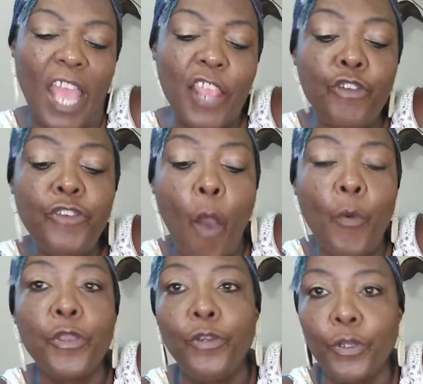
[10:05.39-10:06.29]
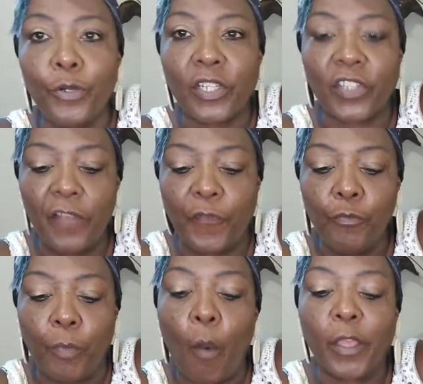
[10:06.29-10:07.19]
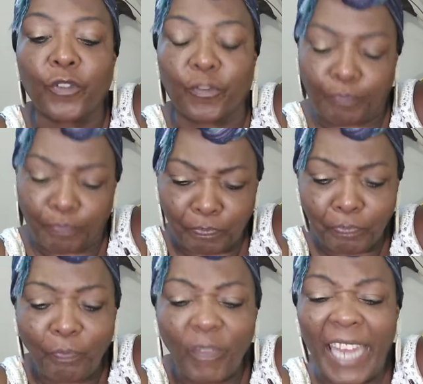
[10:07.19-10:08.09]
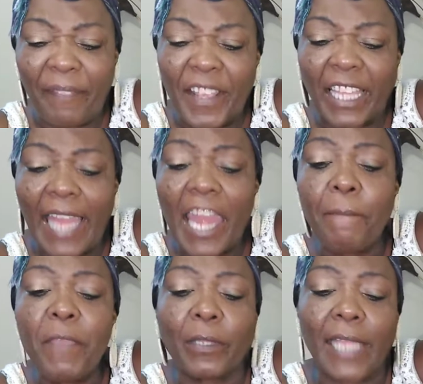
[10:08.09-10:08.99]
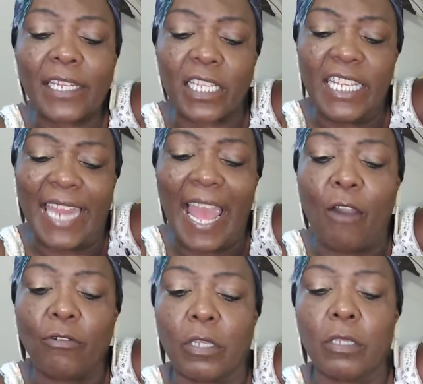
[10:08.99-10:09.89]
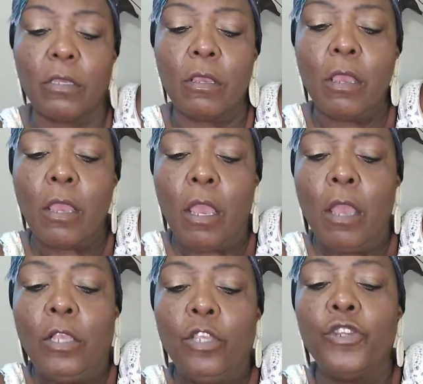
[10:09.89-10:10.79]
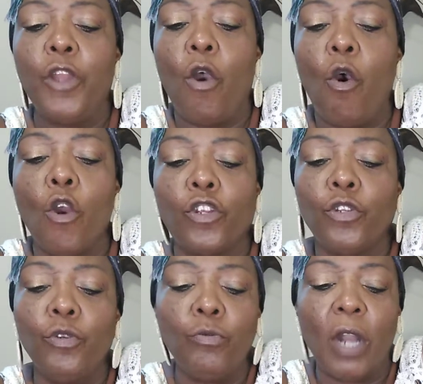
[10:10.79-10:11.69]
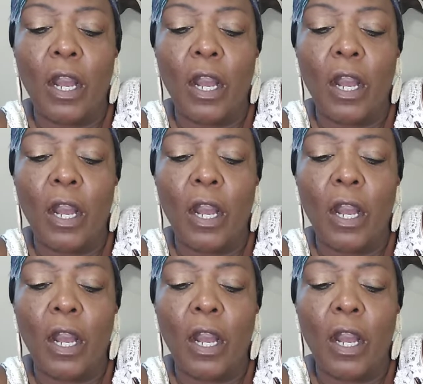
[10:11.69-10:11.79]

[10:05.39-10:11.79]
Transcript: And you know when you're doing seafood boils, and I think a lot of people like to eat out, you know, or do